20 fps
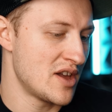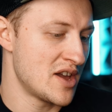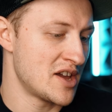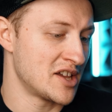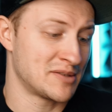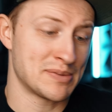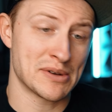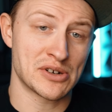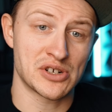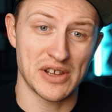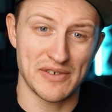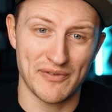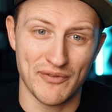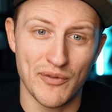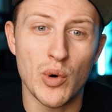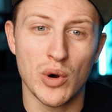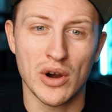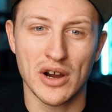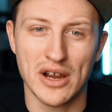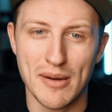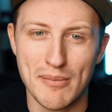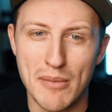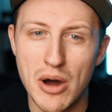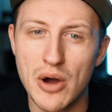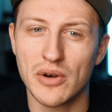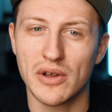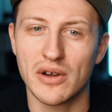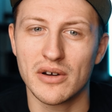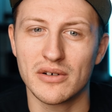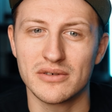especially for
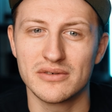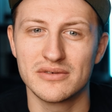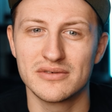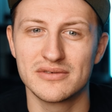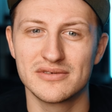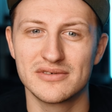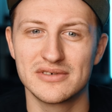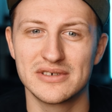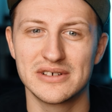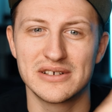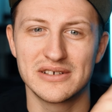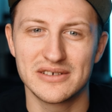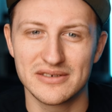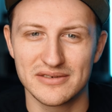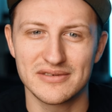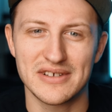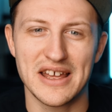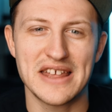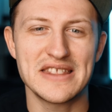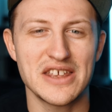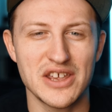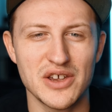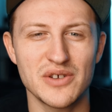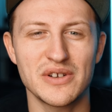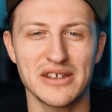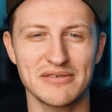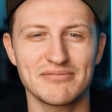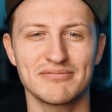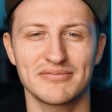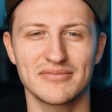Komodo, in the
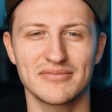unit.